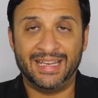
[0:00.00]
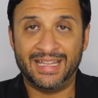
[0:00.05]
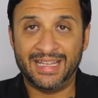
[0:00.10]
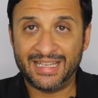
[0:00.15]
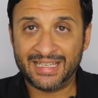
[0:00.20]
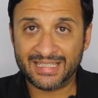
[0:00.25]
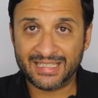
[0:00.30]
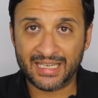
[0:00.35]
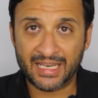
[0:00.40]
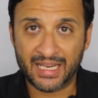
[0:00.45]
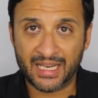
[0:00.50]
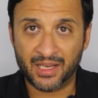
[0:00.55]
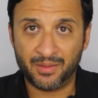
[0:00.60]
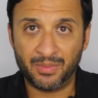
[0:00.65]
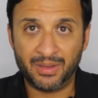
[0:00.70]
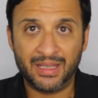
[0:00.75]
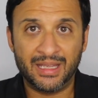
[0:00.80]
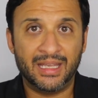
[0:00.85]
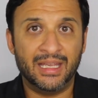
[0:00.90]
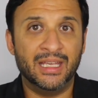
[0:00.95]
his
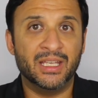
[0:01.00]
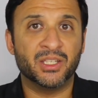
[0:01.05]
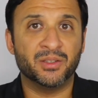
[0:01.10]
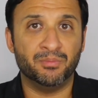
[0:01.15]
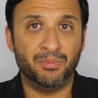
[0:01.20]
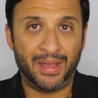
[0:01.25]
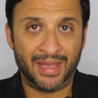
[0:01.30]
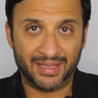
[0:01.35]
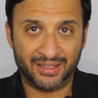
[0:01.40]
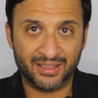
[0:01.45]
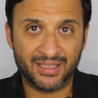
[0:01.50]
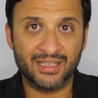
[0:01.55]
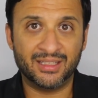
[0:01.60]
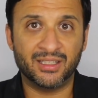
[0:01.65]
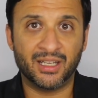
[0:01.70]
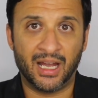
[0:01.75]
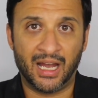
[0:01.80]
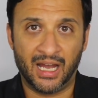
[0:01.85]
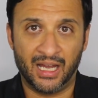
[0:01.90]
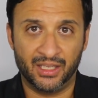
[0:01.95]
name is Mehdi
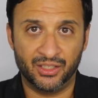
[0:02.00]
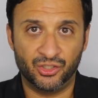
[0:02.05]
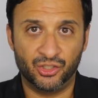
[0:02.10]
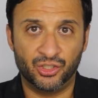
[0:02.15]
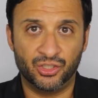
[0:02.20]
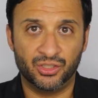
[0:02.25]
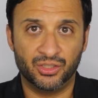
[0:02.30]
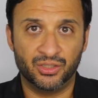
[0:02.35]
Taj.